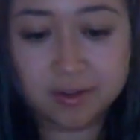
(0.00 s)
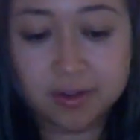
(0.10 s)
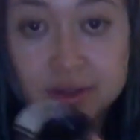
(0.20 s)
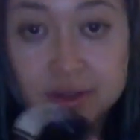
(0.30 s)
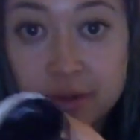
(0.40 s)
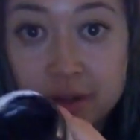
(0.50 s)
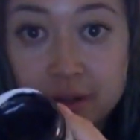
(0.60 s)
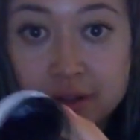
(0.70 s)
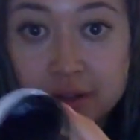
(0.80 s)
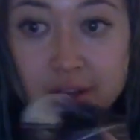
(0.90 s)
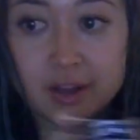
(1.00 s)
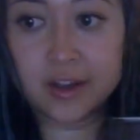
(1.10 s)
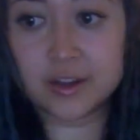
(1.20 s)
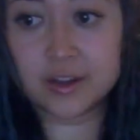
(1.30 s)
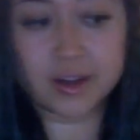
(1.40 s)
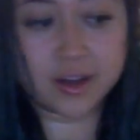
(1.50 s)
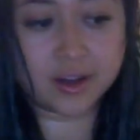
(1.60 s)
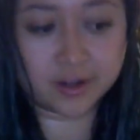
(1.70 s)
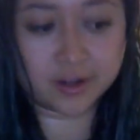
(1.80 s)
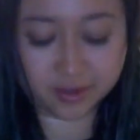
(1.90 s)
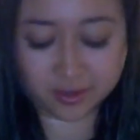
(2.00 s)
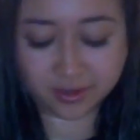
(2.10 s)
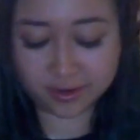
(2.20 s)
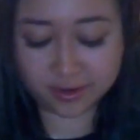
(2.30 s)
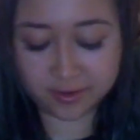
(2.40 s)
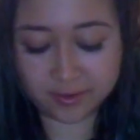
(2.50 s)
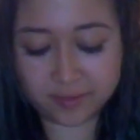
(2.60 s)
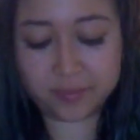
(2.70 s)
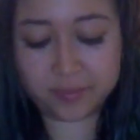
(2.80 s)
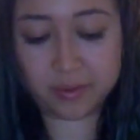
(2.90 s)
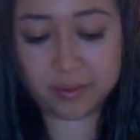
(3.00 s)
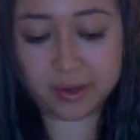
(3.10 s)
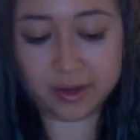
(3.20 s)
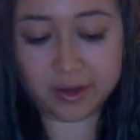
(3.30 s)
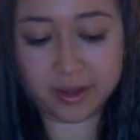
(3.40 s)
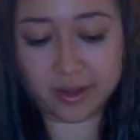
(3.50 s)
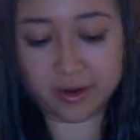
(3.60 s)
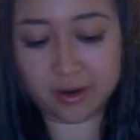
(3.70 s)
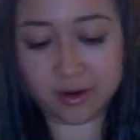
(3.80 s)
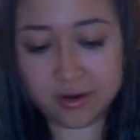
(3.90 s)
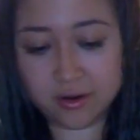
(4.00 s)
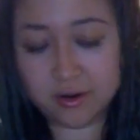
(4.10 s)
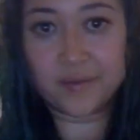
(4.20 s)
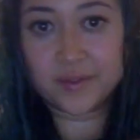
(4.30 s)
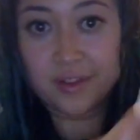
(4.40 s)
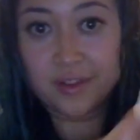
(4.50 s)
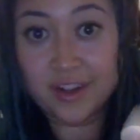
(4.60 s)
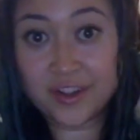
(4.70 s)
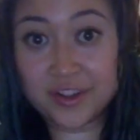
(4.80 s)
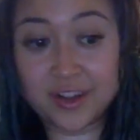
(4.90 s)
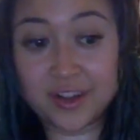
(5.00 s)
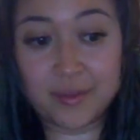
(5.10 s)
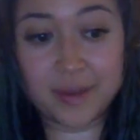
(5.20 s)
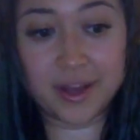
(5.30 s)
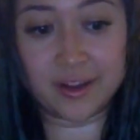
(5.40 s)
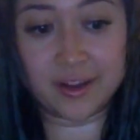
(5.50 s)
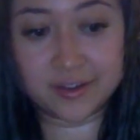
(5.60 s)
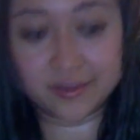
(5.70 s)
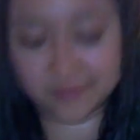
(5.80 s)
This is what it looks like, and put it in here. So I've got the glove on my hand.